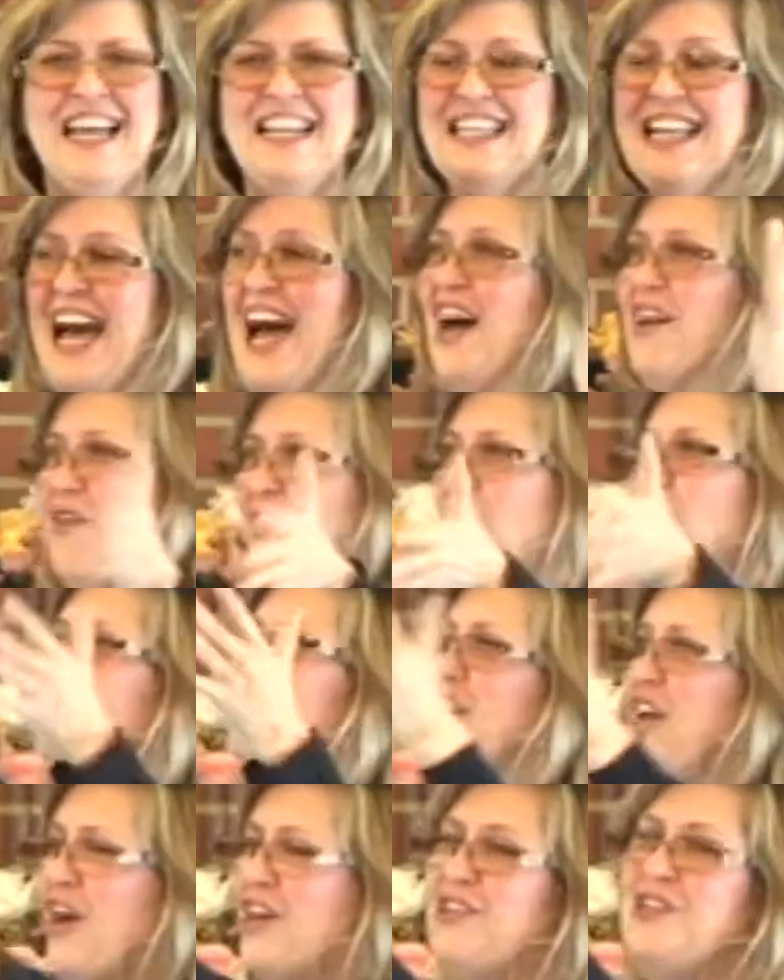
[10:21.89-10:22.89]
not
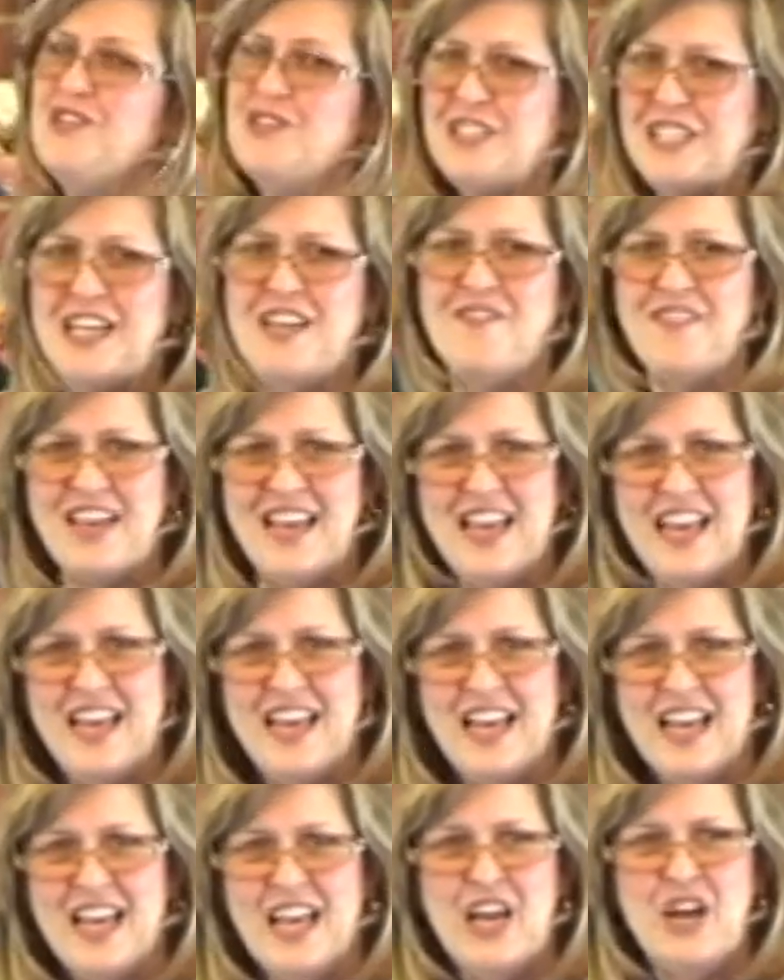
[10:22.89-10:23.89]
only on your
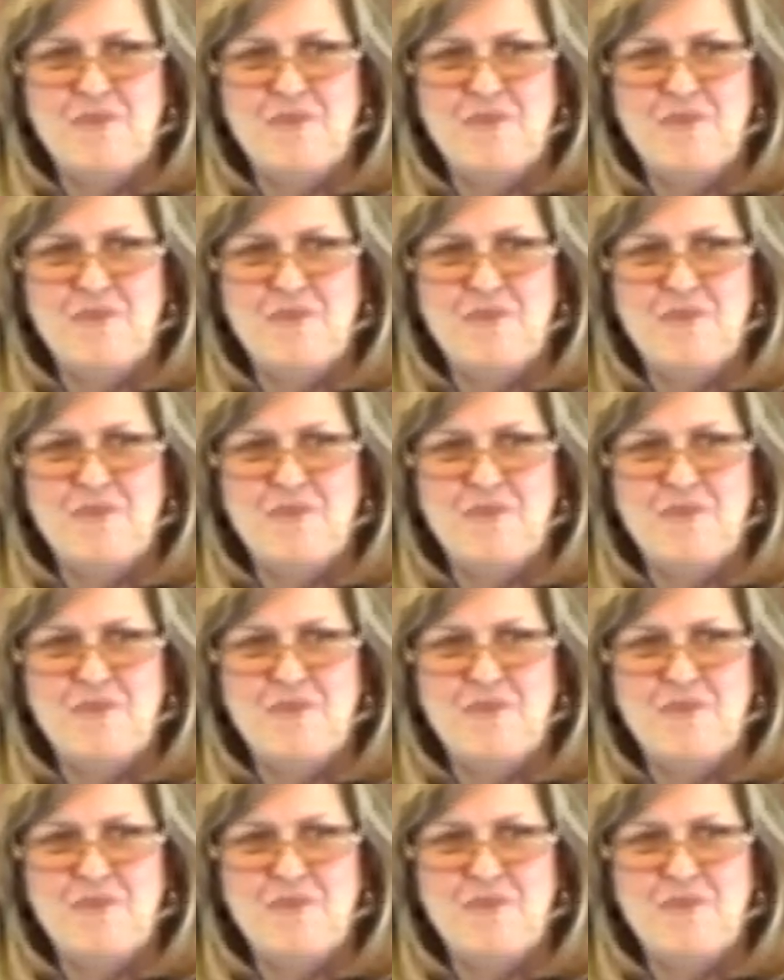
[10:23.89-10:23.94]
TV,